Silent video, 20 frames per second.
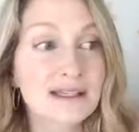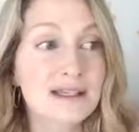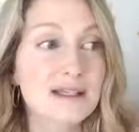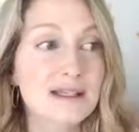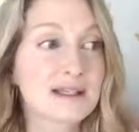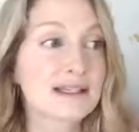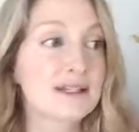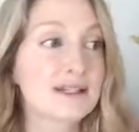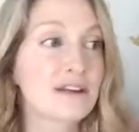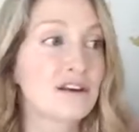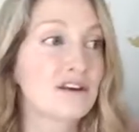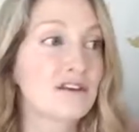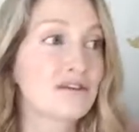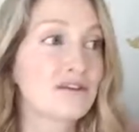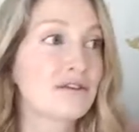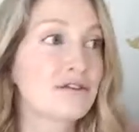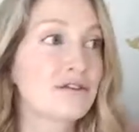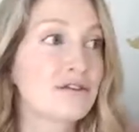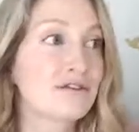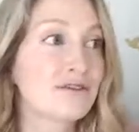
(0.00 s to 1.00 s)
instead
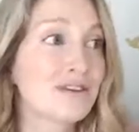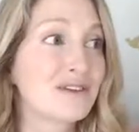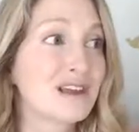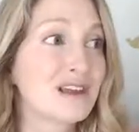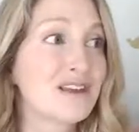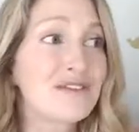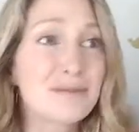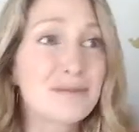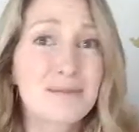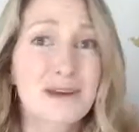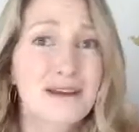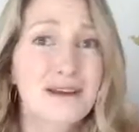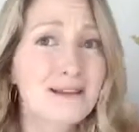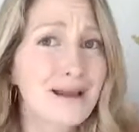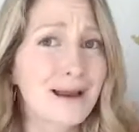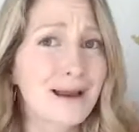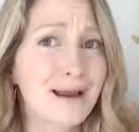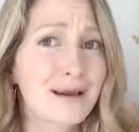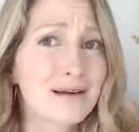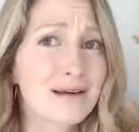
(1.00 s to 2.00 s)
of even being
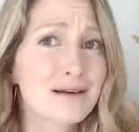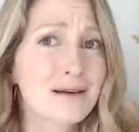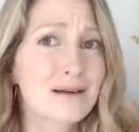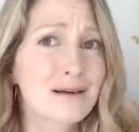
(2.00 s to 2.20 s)
like,